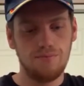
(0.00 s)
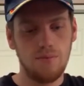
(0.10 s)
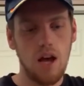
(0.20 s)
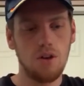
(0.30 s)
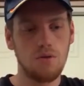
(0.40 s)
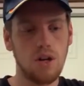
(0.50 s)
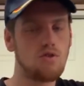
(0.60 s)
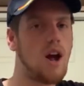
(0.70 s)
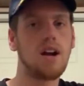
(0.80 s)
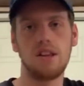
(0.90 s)
L3
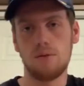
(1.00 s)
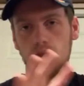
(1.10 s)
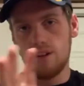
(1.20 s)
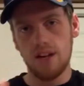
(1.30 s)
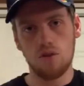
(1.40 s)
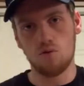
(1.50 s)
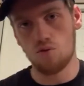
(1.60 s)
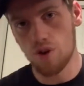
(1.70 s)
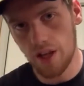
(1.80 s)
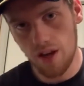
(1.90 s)
dragged that movie down
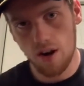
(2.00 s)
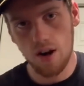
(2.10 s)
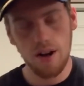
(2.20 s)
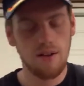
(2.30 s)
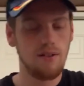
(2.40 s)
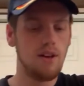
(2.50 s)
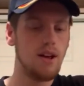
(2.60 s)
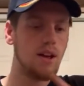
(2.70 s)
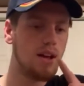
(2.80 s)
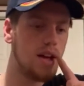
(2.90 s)
really hard.
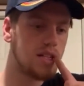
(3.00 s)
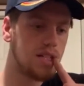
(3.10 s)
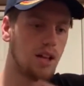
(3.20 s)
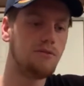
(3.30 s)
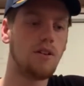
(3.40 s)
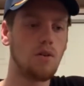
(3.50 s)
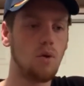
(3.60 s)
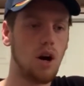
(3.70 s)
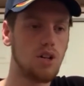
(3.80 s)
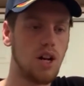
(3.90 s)
It's still a fun
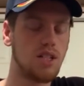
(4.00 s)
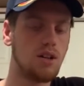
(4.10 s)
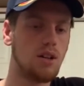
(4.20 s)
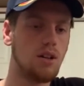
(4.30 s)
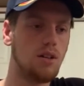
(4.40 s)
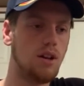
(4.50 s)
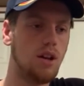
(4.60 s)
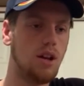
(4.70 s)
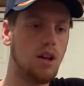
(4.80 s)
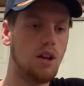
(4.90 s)
watch. I
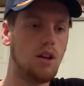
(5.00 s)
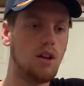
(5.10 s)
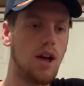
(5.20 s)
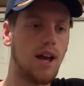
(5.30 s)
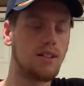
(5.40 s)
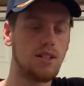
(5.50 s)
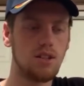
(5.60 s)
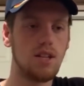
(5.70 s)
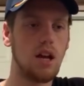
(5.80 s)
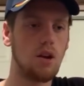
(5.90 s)
can still
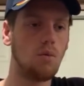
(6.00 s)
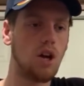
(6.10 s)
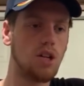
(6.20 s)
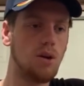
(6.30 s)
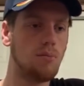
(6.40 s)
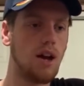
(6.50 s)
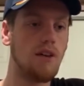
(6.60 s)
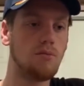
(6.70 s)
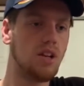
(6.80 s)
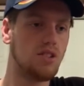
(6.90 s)
sit down and watch it, but I
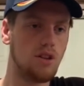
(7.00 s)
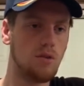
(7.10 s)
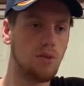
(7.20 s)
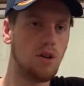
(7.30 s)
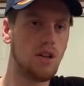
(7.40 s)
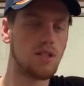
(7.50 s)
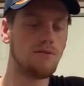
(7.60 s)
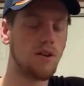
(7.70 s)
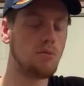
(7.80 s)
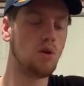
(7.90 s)
have to be in a certain mood. It's a
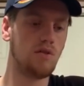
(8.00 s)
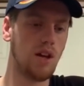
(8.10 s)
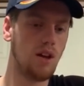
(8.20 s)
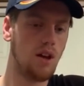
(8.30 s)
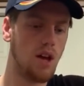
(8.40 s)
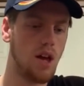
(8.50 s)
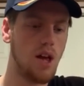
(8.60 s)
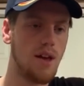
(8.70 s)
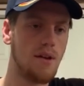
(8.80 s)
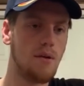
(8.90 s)
fun movie,
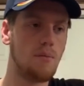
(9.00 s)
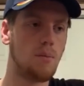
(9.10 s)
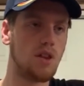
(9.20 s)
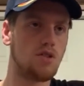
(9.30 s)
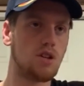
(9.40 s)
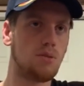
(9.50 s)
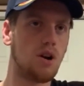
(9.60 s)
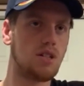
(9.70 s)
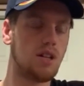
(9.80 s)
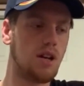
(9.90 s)
but there's just
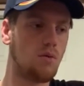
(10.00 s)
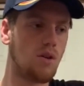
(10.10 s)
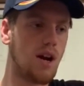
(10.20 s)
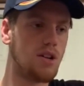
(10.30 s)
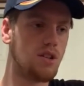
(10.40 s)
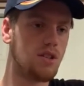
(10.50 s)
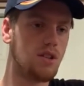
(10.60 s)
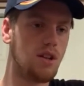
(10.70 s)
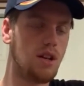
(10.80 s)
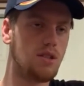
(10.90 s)
parts in it where
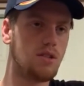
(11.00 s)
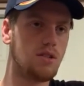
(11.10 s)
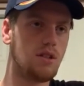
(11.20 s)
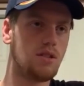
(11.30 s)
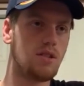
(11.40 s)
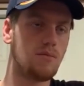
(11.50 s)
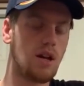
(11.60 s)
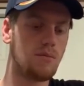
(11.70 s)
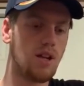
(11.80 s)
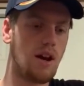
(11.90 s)

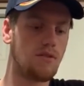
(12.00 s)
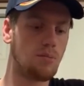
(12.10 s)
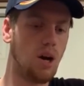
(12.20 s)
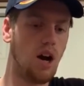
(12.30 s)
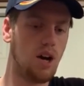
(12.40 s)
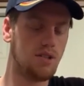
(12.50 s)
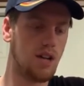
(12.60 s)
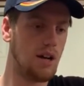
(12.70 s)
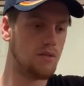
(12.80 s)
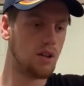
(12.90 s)
sometimes I have to pause and
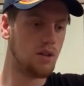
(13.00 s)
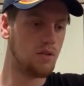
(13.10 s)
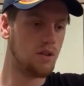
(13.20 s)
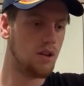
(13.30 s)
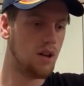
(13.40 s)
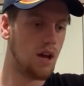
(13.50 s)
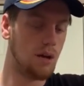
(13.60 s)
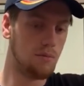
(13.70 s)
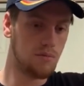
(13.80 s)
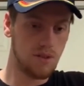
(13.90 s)
I have to
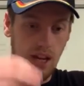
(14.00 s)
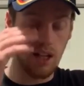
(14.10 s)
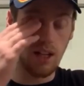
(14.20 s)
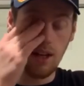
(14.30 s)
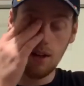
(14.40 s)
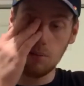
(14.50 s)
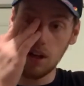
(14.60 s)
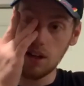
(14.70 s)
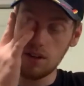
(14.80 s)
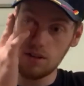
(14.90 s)
go take a leak
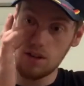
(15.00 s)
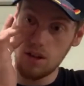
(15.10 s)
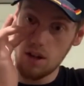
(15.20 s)
because